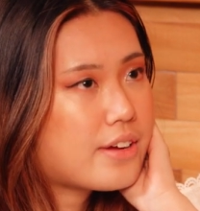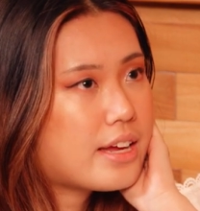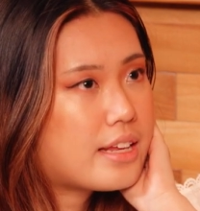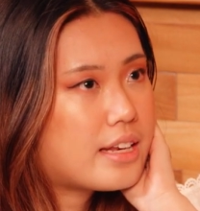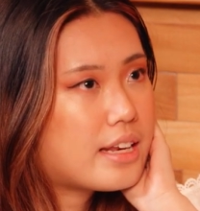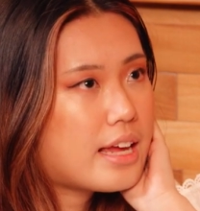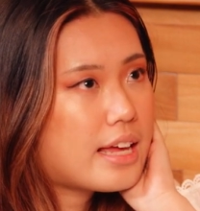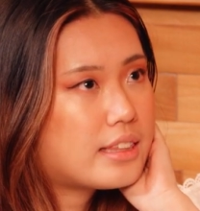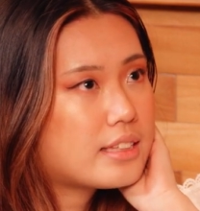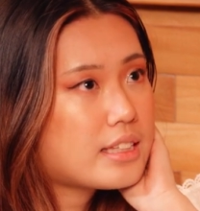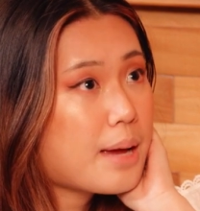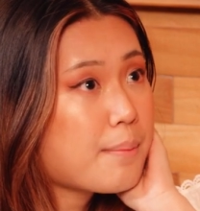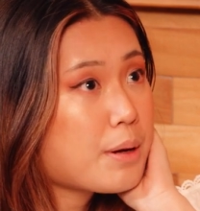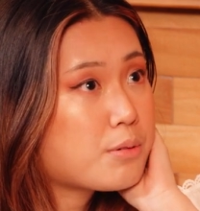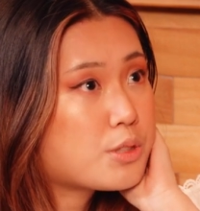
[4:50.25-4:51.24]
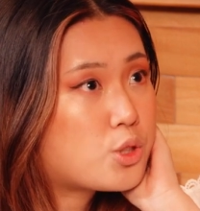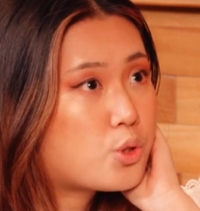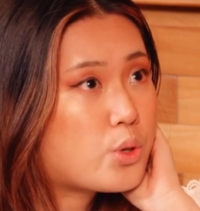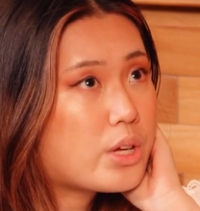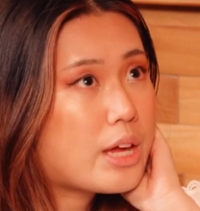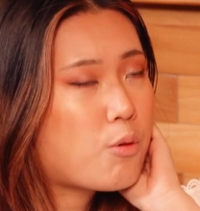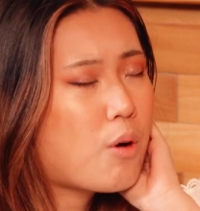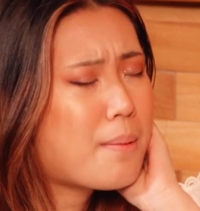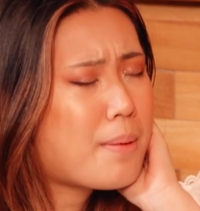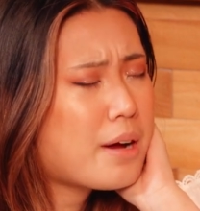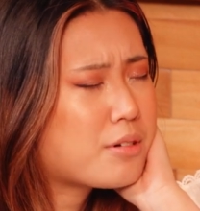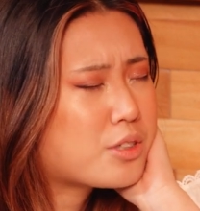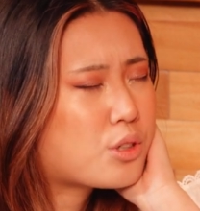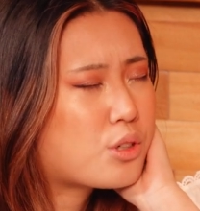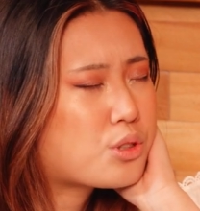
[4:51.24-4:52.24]
And at the time I was doing it, Wattpad
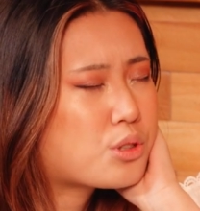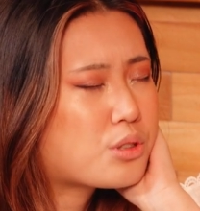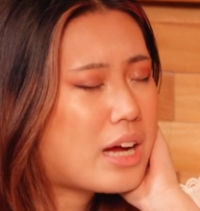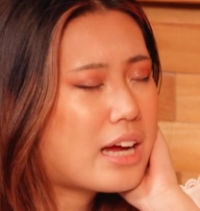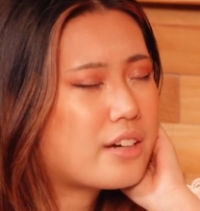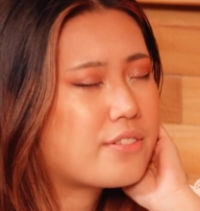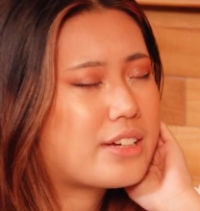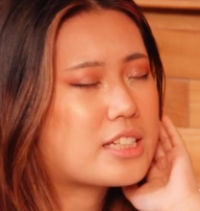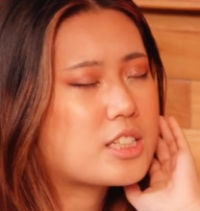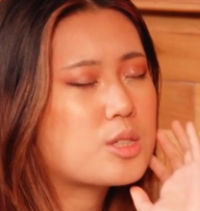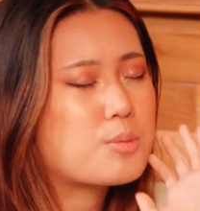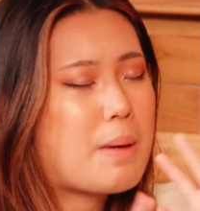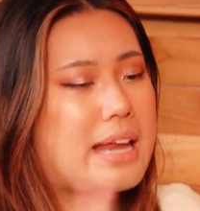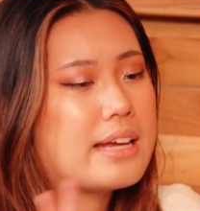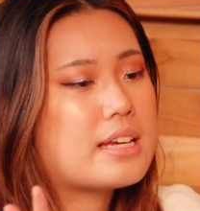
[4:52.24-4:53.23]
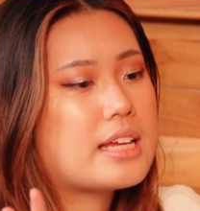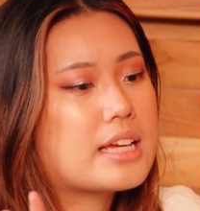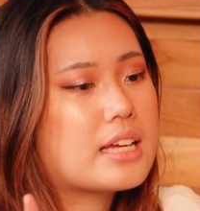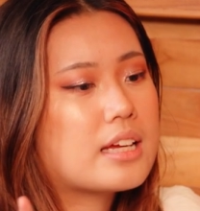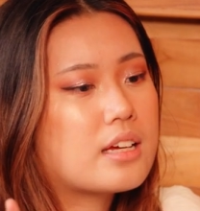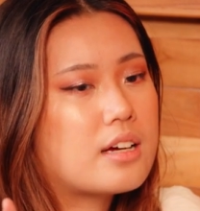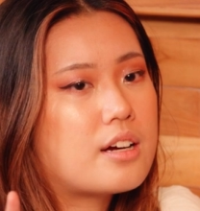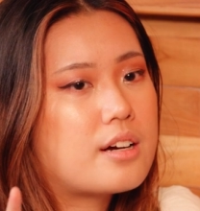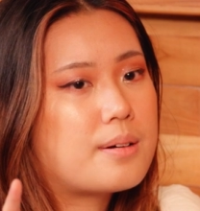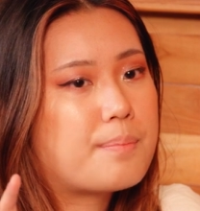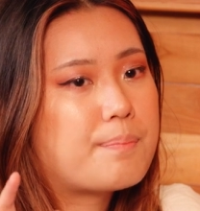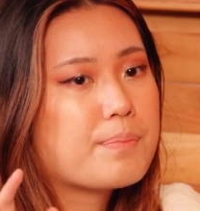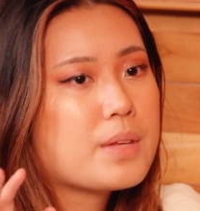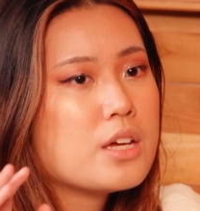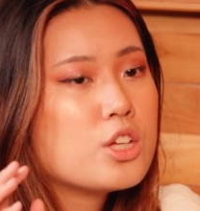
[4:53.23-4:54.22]
was also kind of expanding
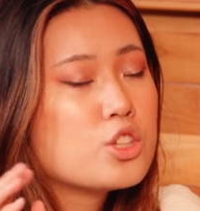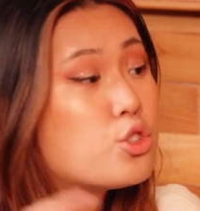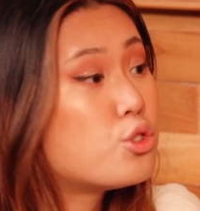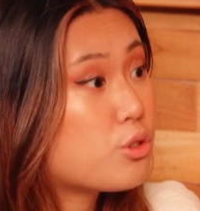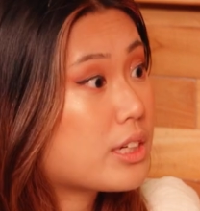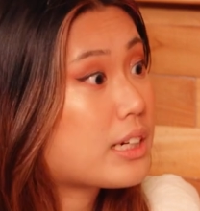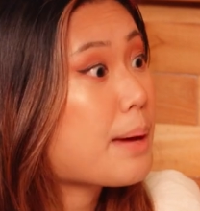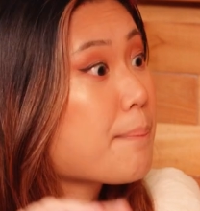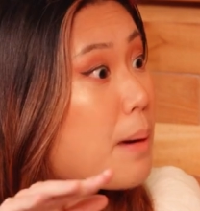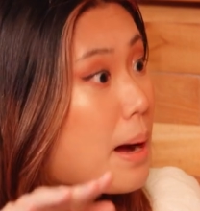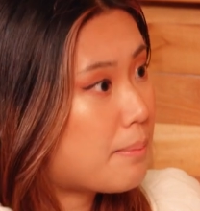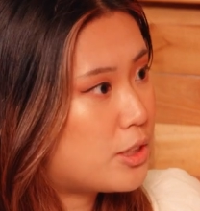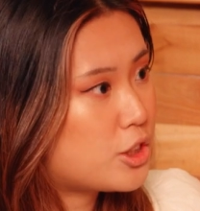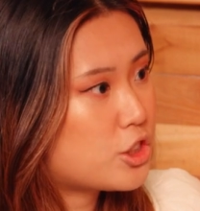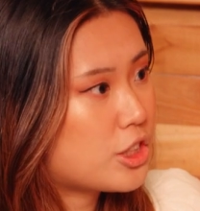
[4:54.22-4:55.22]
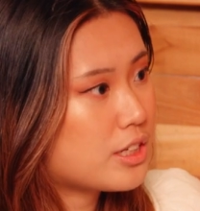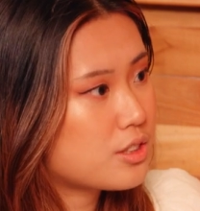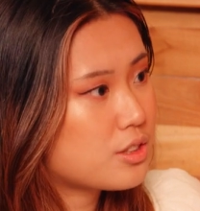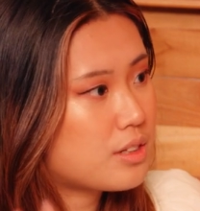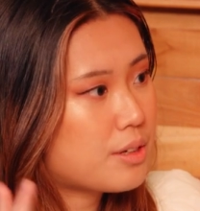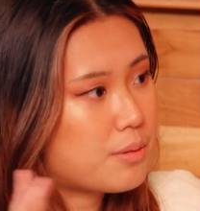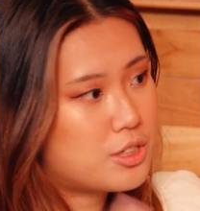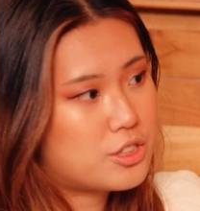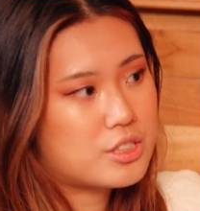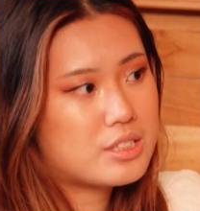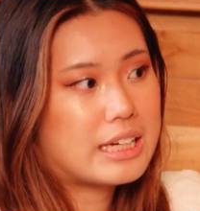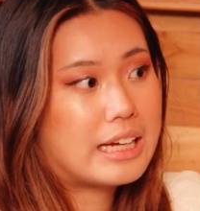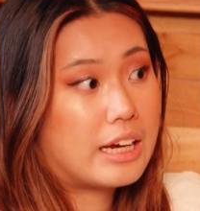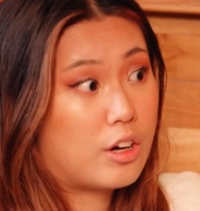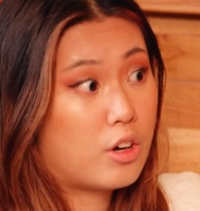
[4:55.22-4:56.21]
to doing like publishing. So they weren't just
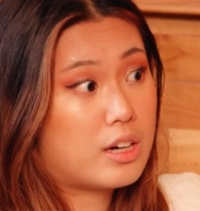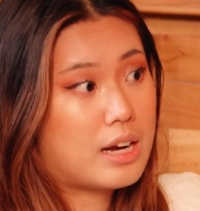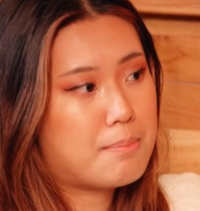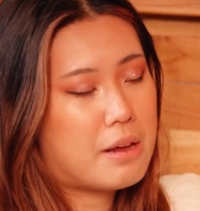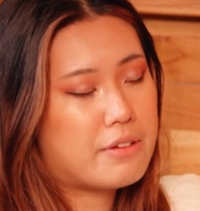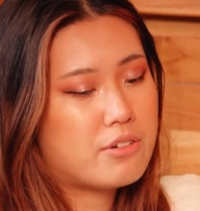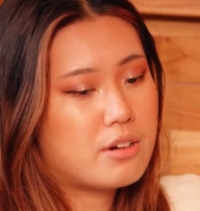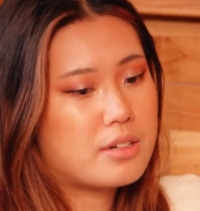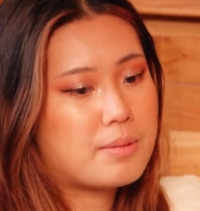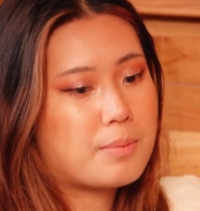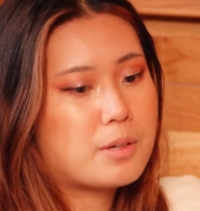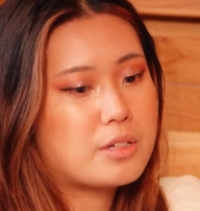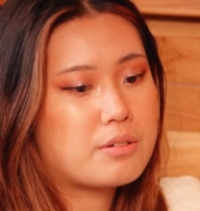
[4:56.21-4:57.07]
like an online platform anymore.